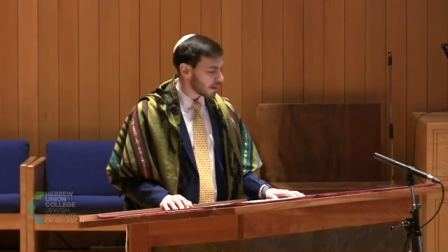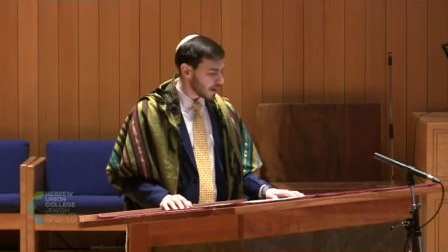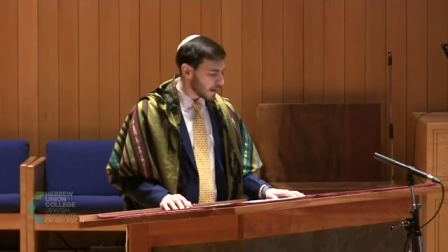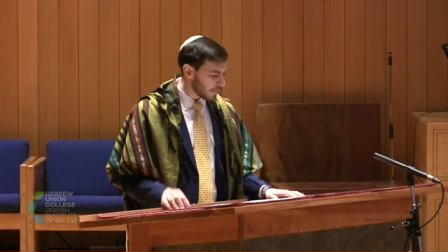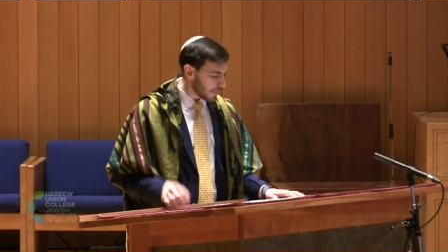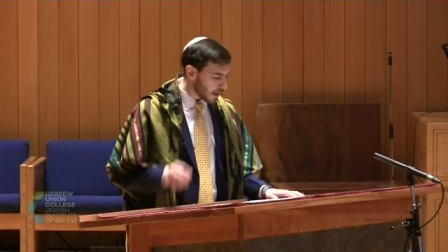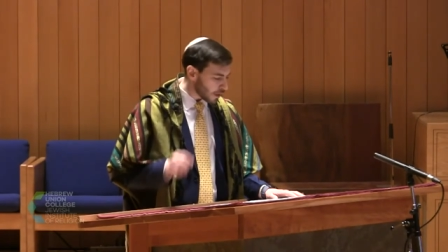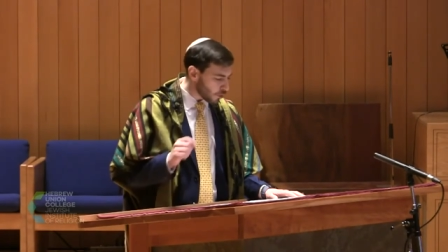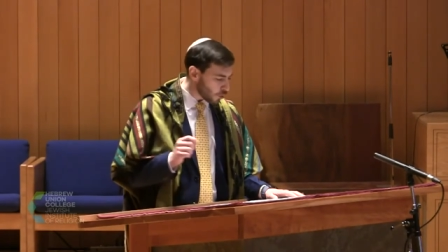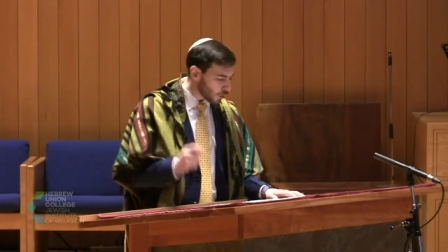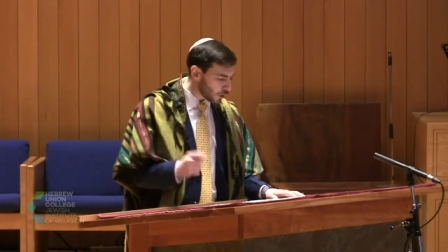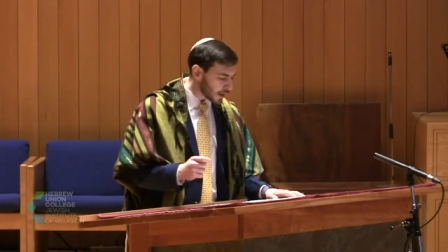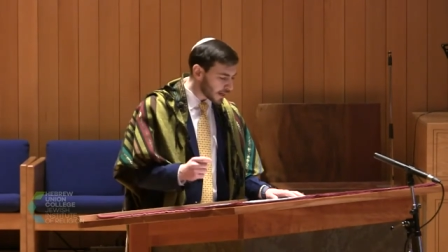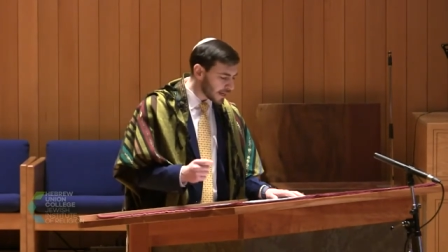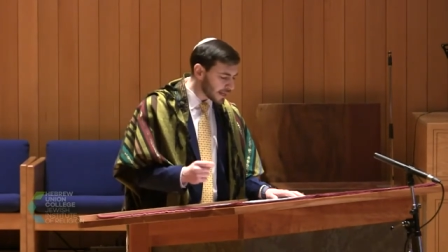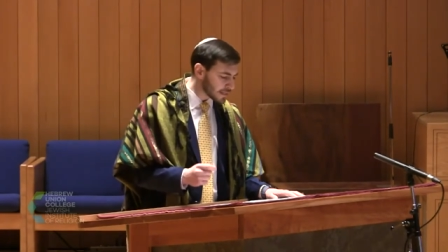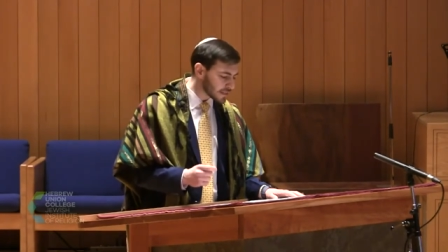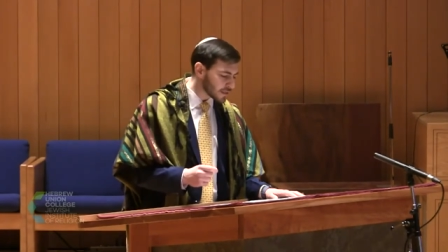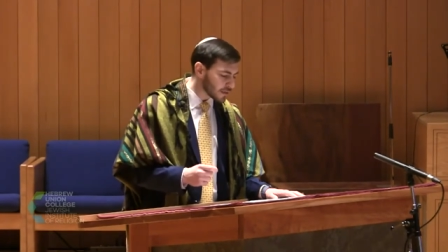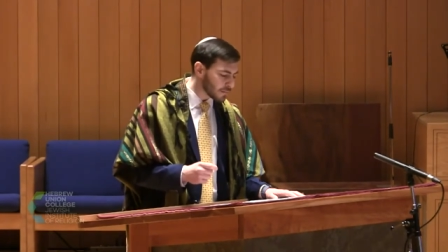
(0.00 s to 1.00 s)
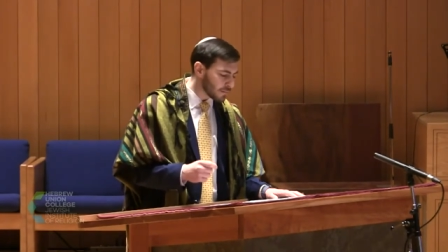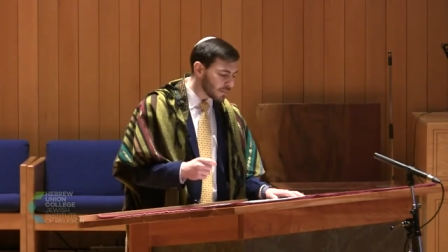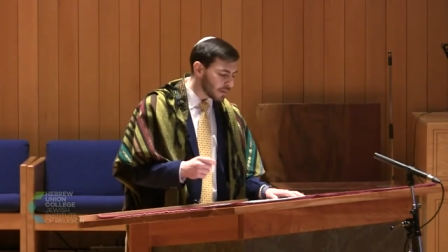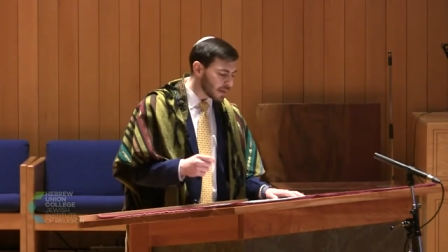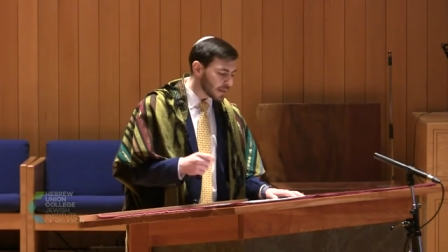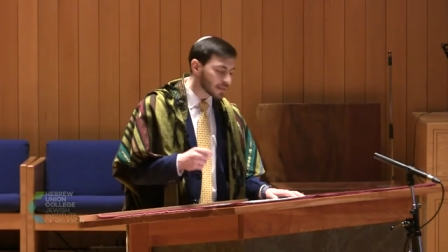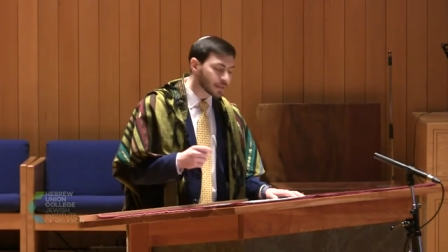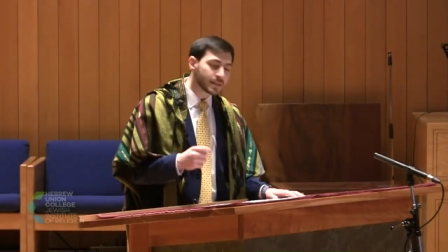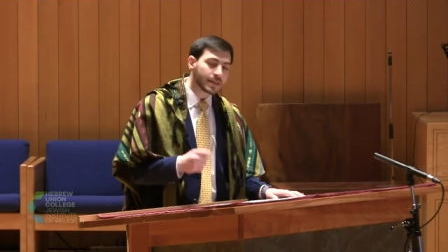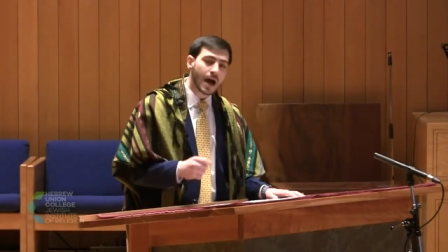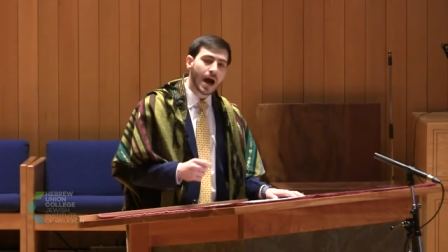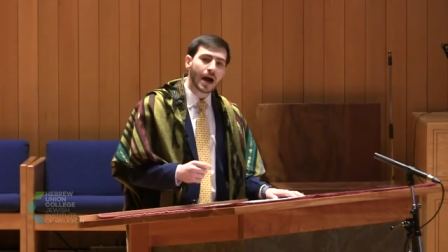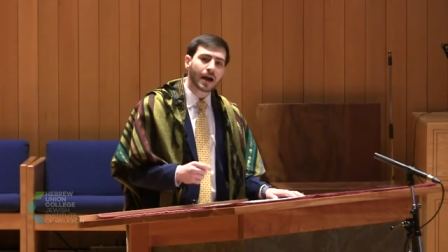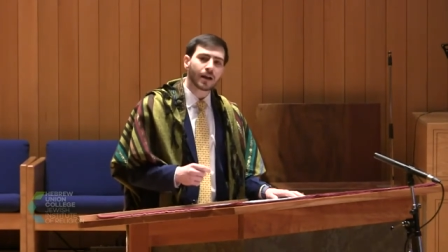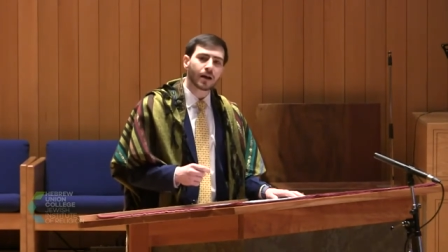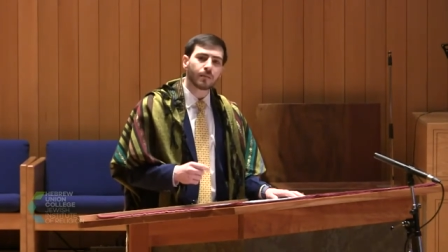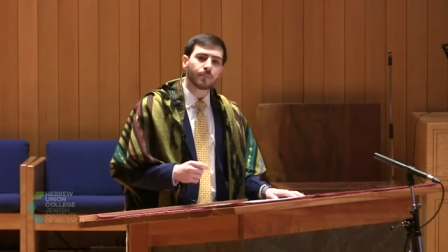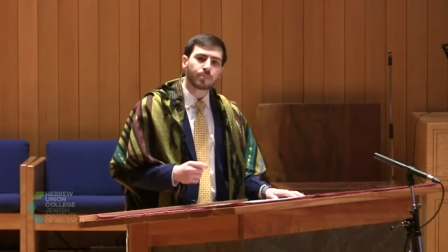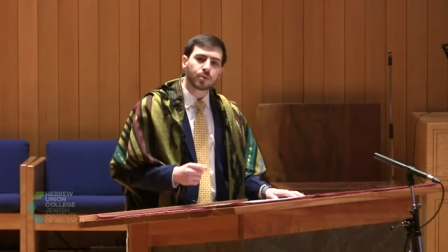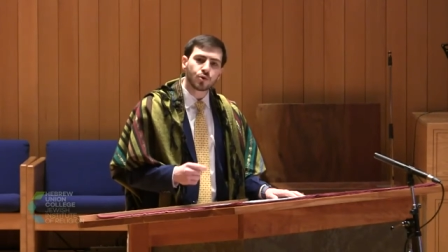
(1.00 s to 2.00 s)
That organism is
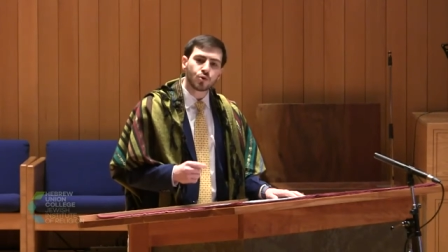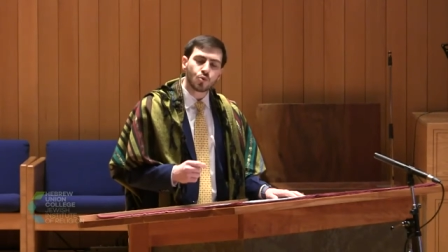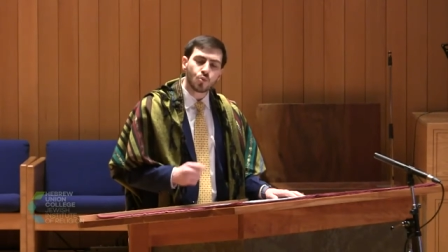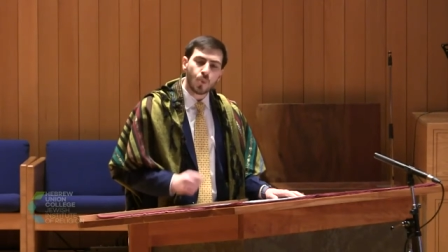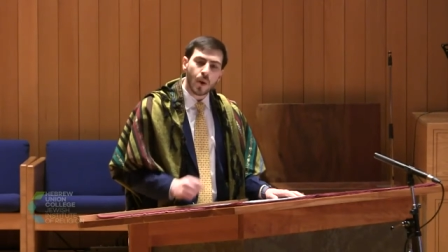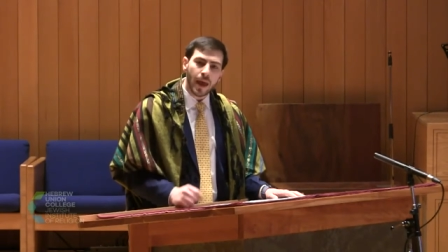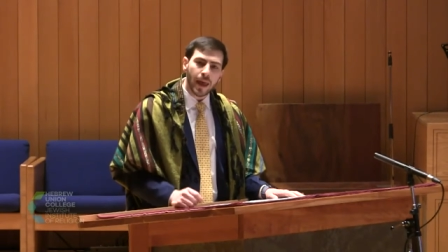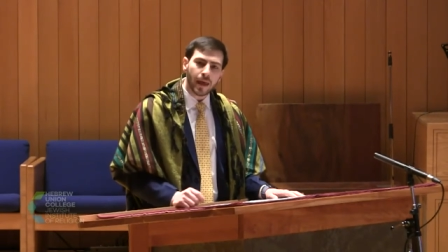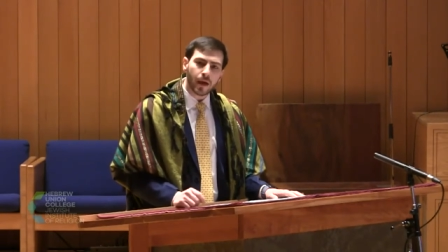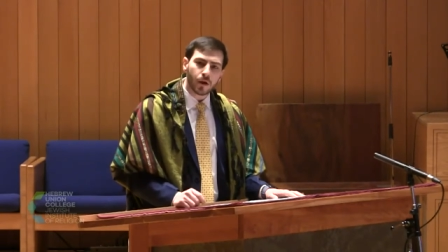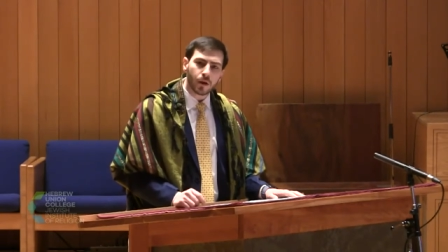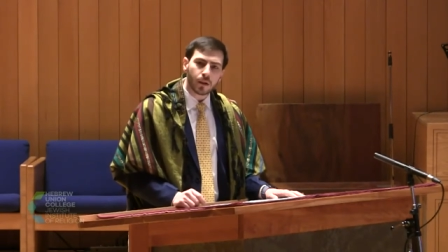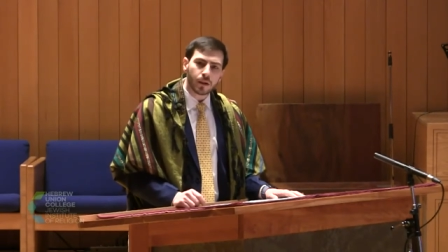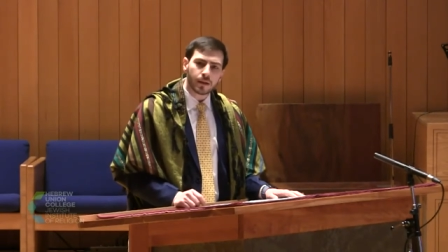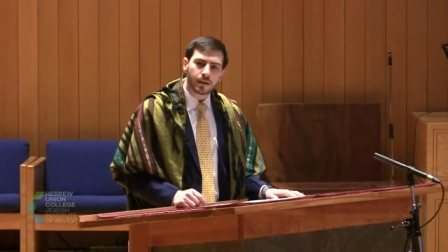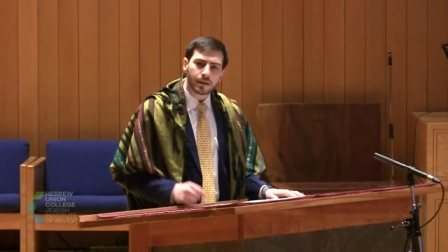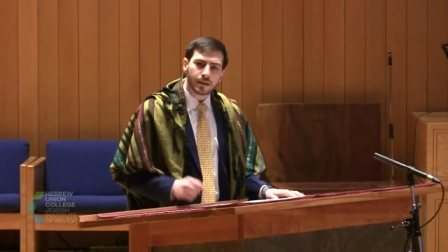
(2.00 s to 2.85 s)
not a blue whale,